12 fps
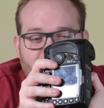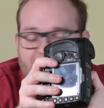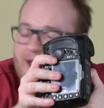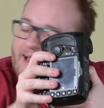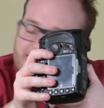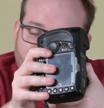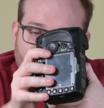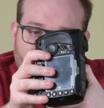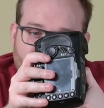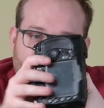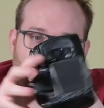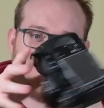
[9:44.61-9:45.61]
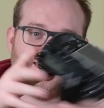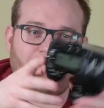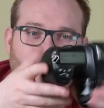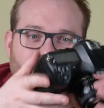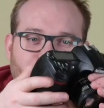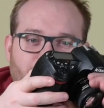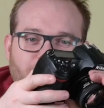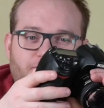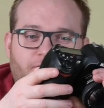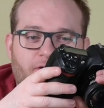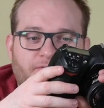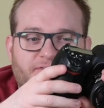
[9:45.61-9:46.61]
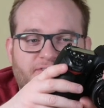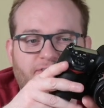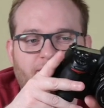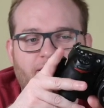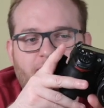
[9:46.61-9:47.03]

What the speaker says: It hasn't even taken that many photographs.